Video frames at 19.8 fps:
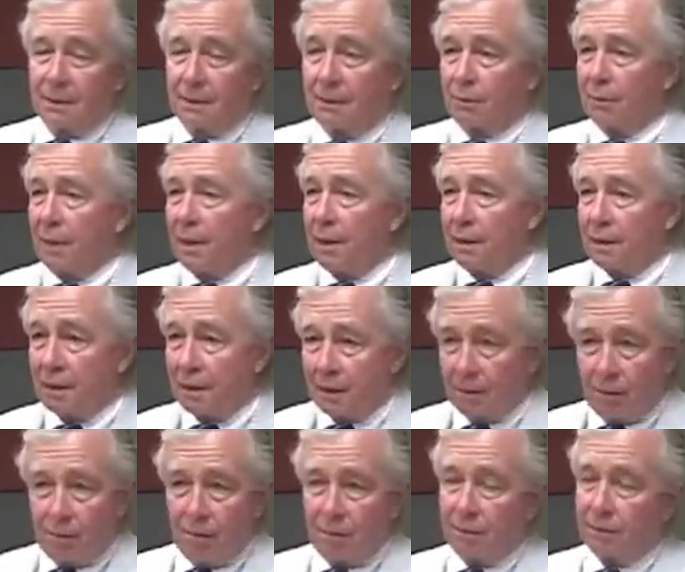around
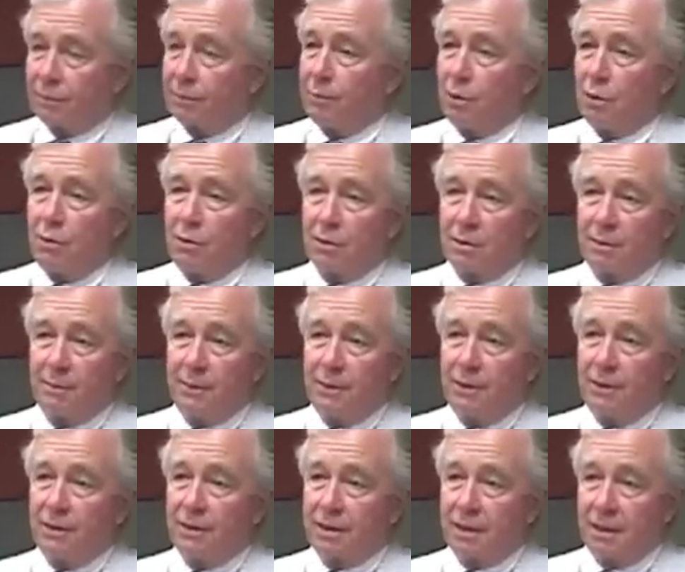in all the small
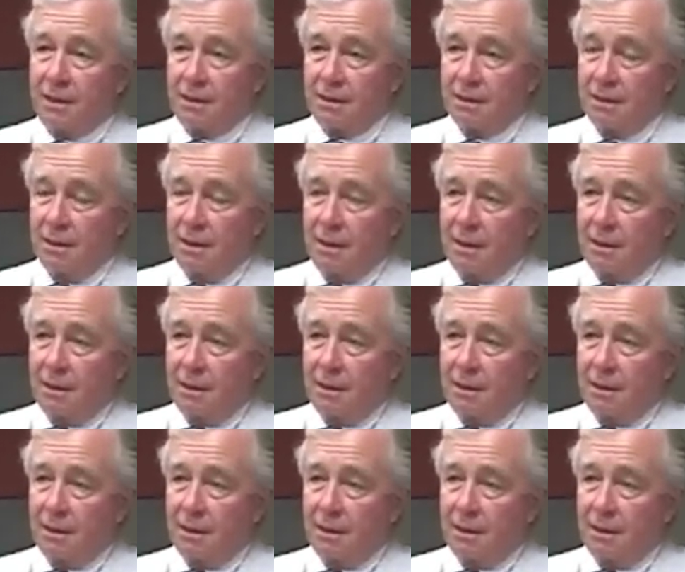communities.